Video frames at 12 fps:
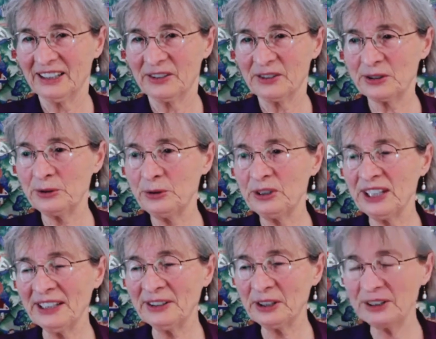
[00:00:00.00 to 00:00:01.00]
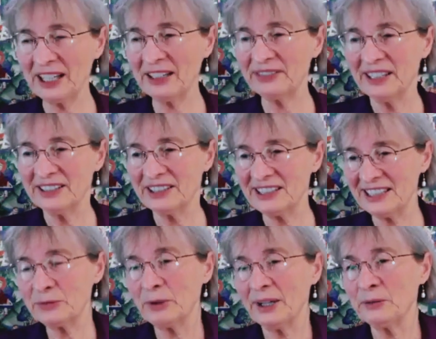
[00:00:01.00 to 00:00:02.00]
So you cannot have, this
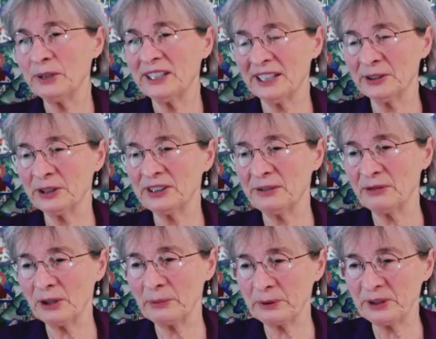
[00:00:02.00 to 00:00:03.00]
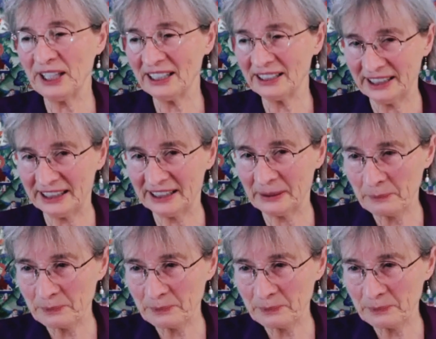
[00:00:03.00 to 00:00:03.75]
is why we cannot develop a technique